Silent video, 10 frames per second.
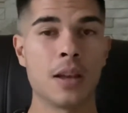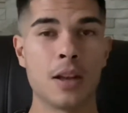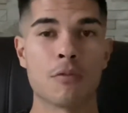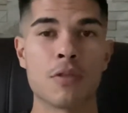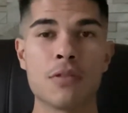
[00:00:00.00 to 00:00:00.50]

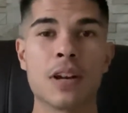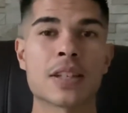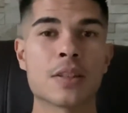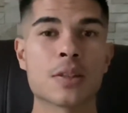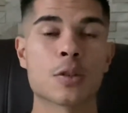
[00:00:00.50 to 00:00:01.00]
Rewriting
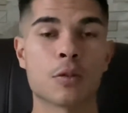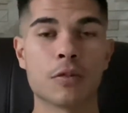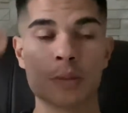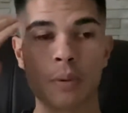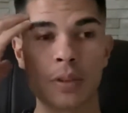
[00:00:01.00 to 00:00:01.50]
the story is
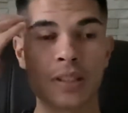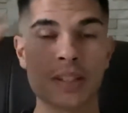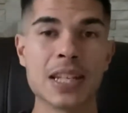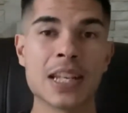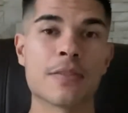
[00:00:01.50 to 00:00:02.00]
when we're
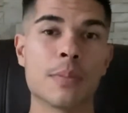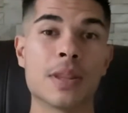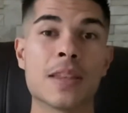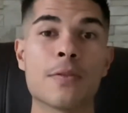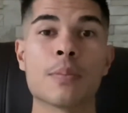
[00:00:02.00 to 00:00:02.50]
seeing it from a
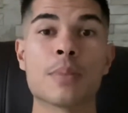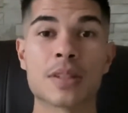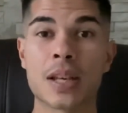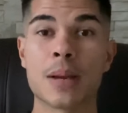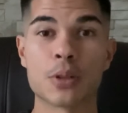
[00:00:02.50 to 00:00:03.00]
different
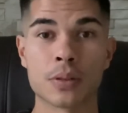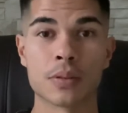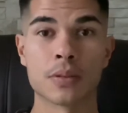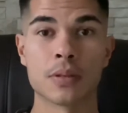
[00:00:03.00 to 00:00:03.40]
perception,